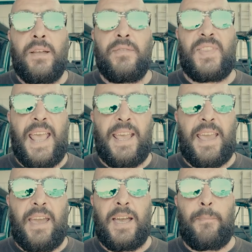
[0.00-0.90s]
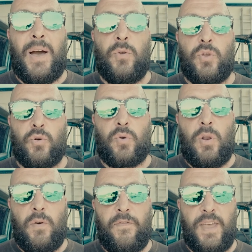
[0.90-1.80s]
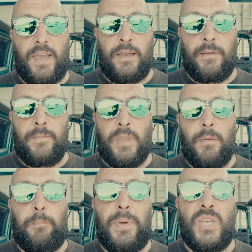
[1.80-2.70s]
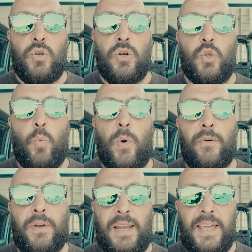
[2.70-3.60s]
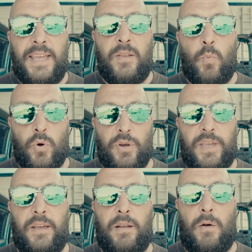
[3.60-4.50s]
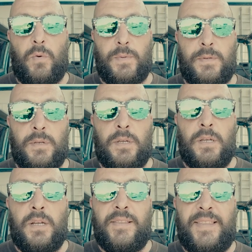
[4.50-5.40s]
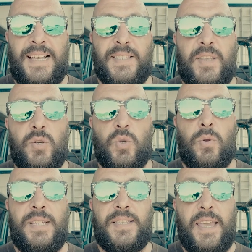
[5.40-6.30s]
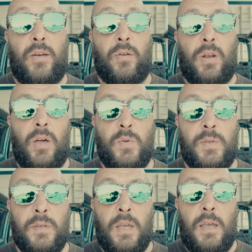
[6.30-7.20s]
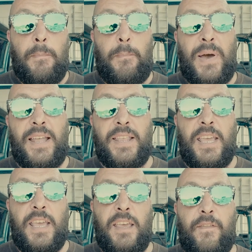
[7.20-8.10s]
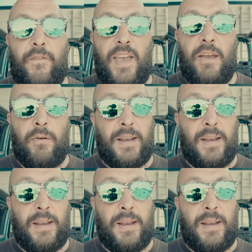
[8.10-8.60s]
Take care about your clothing. Be sure to wear clean working clothes. Dust usually stays on clothes, but if they are